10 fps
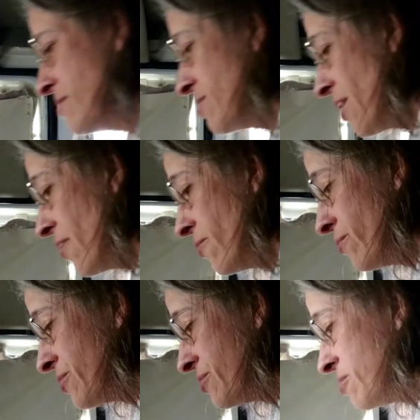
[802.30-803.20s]
together
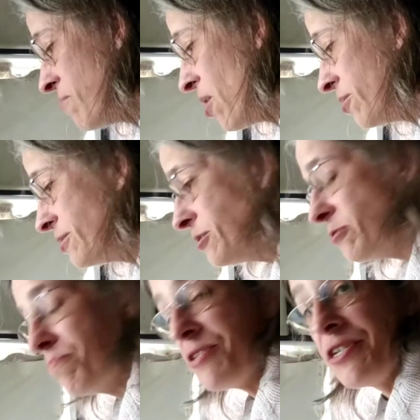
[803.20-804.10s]
with the tamales,
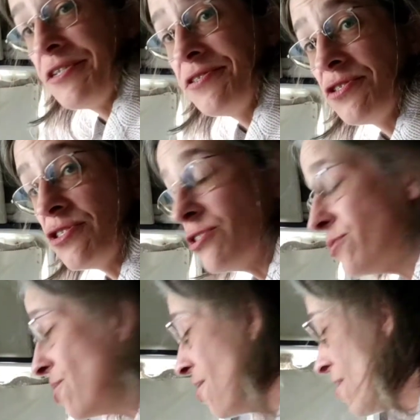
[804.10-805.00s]
the beans, the
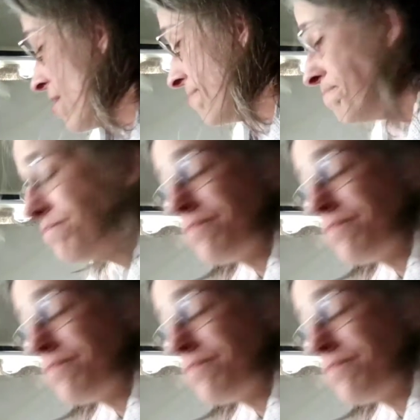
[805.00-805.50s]
slaw.